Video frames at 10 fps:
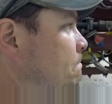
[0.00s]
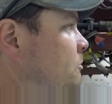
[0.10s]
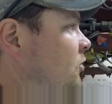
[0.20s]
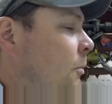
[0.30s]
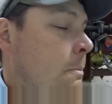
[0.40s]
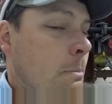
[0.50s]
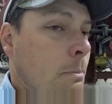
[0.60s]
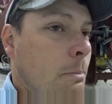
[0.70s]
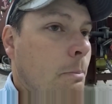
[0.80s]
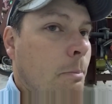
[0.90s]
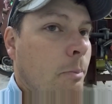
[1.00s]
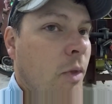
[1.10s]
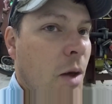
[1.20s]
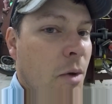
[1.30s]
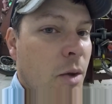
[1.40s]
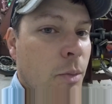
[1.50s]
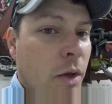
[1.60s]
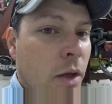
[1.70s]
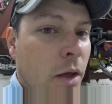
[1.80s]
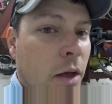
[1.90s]
So that might
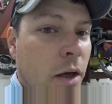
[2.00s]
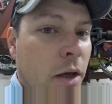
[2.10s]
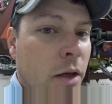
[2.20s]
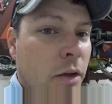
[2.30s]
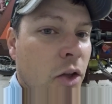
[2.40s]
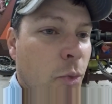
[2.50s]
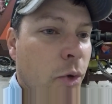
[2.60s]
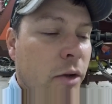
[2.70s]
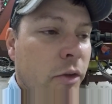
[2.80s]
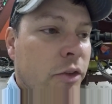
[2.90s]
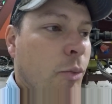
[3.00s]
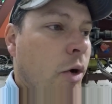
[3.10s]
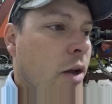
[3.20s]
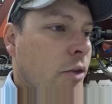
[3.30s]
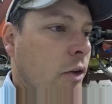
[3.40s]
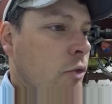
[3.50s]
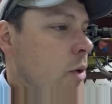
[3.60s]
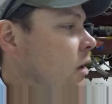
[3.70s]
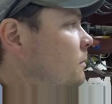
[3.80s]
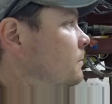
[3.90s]
be a little bit of a surprise next
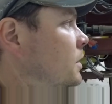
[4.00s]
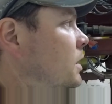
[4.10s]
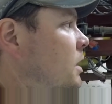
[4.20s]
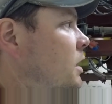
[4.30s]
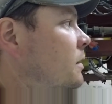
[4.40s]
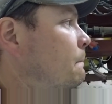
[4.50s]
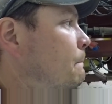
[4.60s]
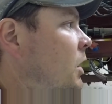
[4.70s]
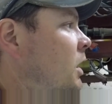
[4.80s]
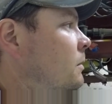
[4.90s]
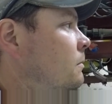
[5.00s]
week, but